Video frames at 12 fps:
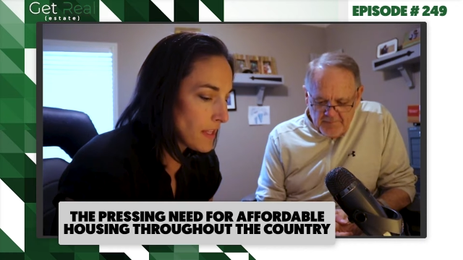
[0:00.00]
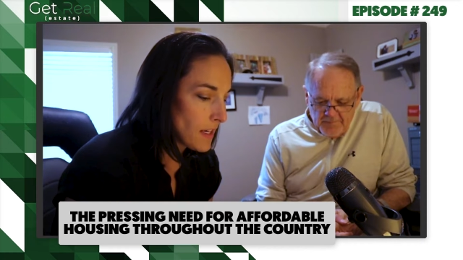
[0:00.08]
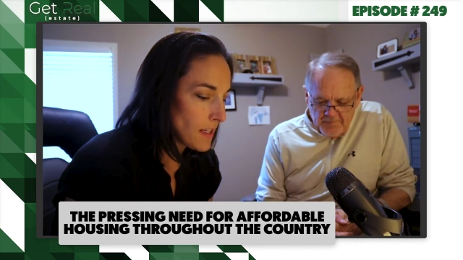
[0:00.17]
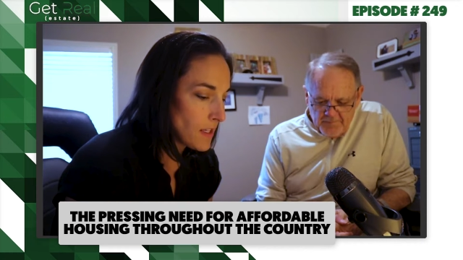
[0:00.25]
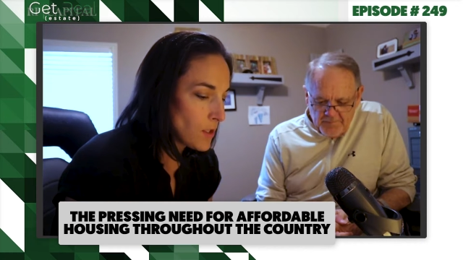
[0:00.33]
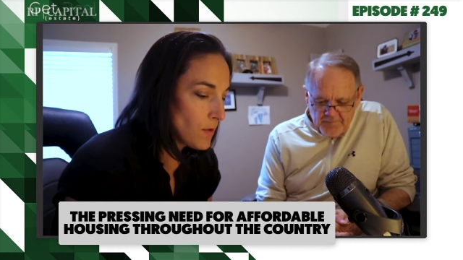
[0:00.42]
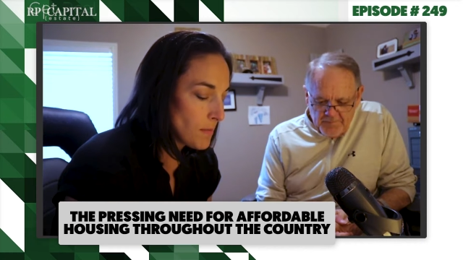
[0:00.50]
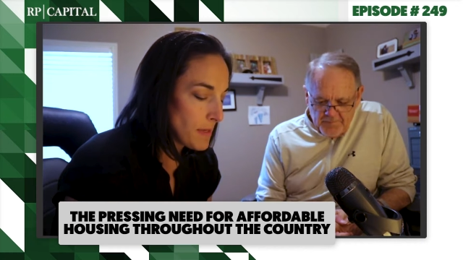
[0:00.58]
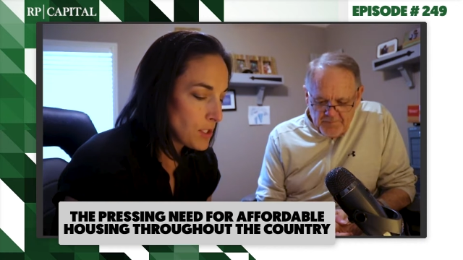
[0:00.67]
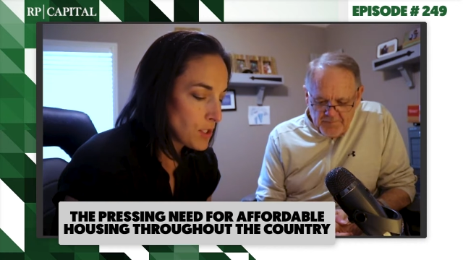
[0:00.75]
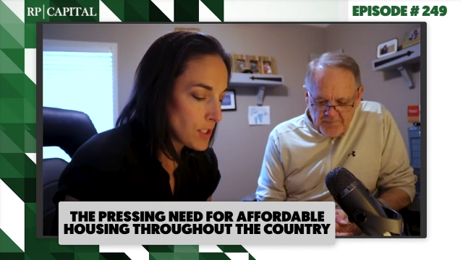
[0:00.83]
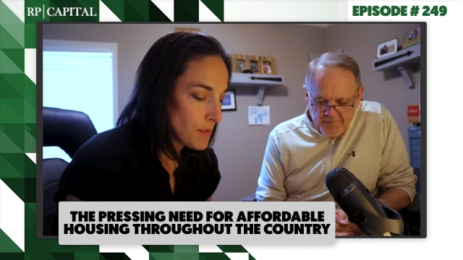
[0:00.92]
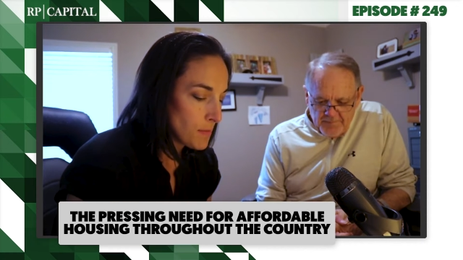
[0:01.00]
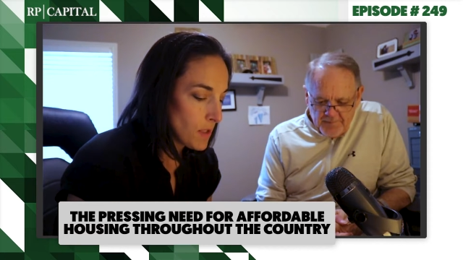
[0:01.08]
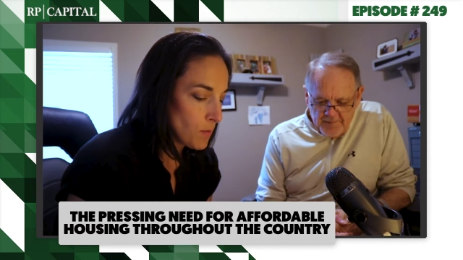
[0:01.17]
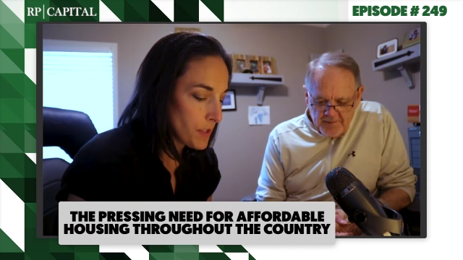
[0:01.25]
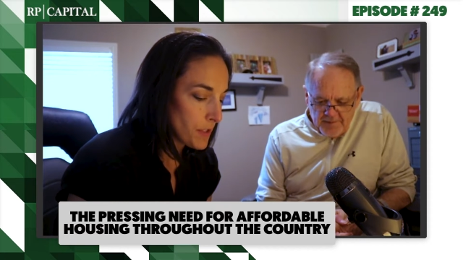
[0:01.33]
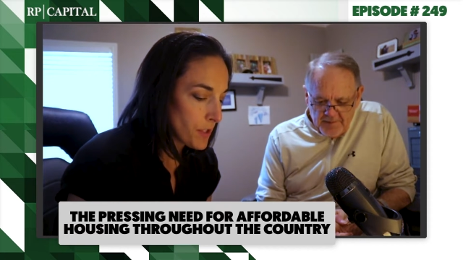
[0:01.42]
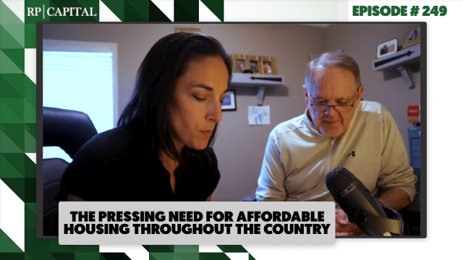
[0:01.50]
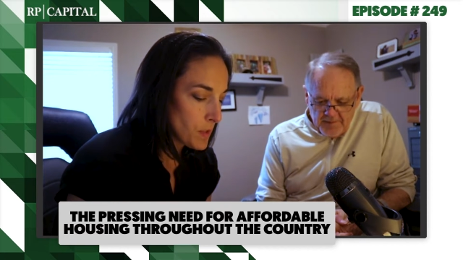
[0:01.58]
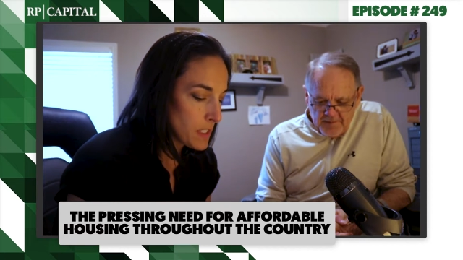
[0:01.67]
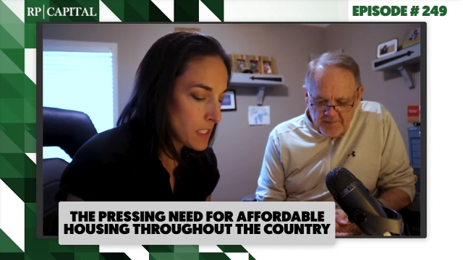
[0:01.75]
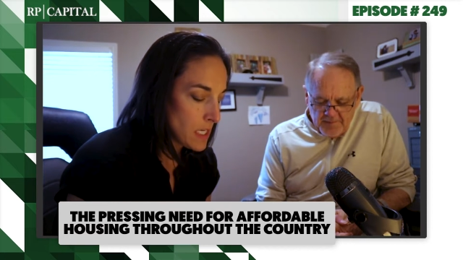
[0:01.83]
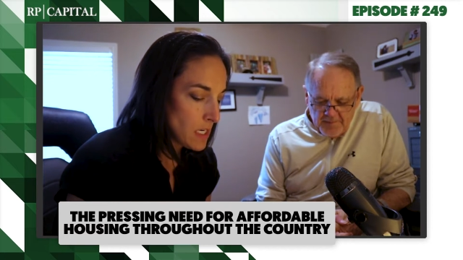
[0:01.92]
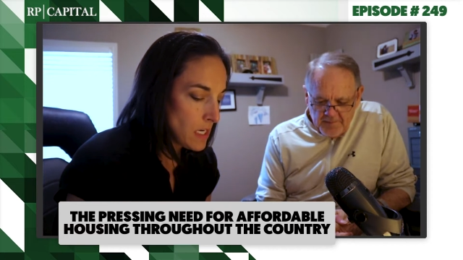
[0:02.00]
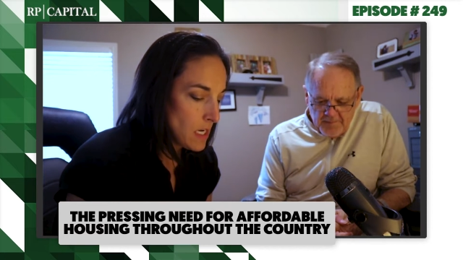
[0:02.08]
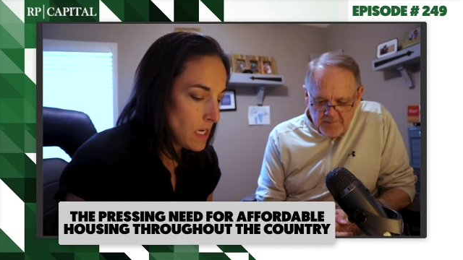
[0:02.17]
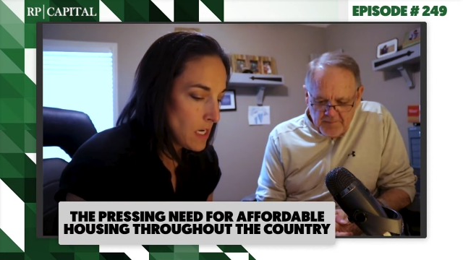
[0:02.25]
Speaker 1: that you had mentioned to me, Willard, was that